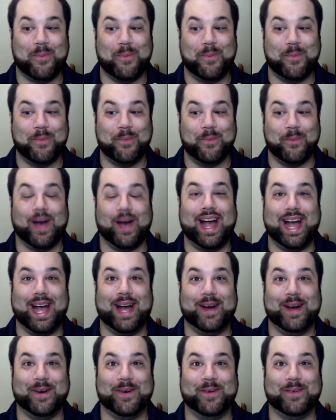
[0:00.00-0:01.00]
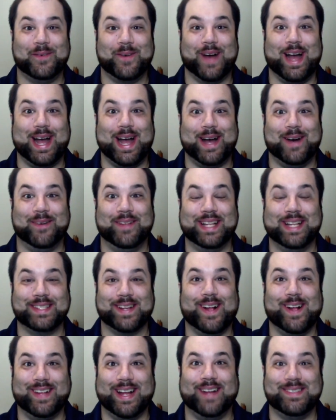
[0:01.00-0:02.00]
Wow, wow. That's
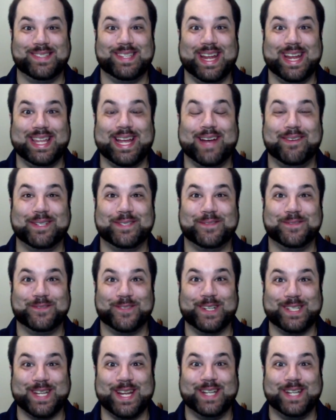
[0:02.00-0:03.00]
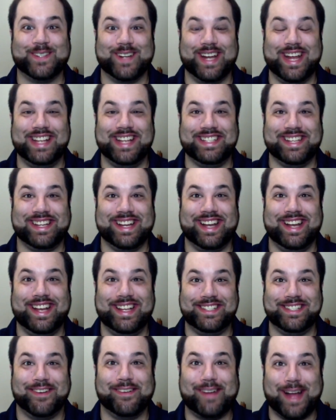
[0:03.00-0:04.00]
all I have to say. That was freaking crazy,
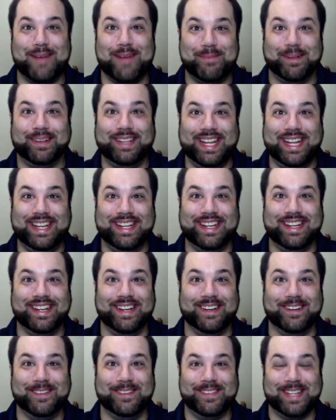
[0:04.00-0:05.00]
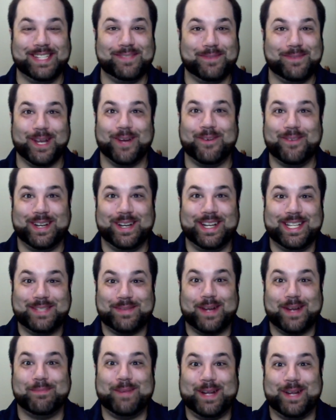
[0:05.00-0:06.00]
guys. Y'all got Mileena. That's what y'all wanted. That's
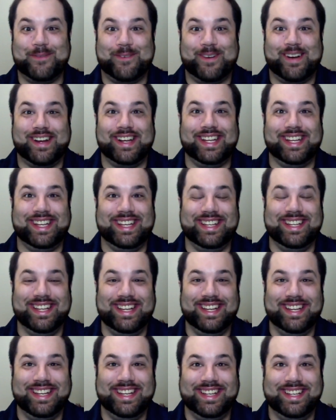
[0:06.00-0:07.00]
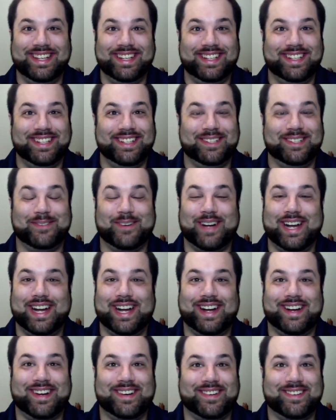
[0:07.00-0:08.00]
what everybody wanted.
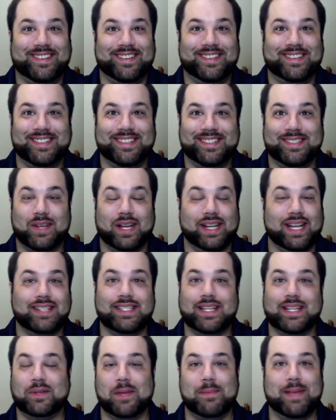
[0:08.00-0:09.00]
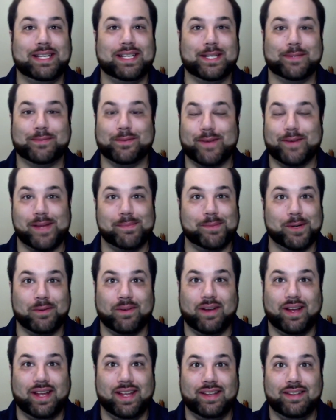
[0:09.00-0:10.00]
Wow. So I guess that totally makes up for Rambo,
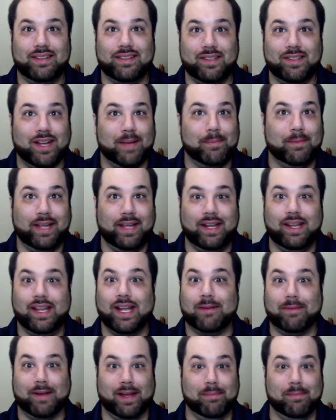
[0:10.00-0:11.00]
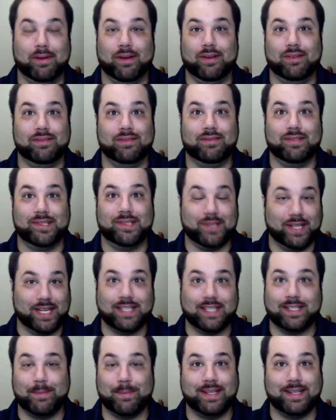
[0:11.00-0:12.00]
right? You got Mileena, you got Rambo. So I
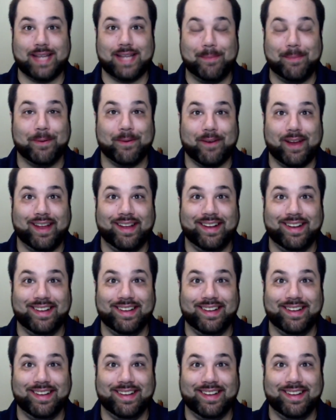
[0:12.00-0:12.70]
guess everybody's happy, right?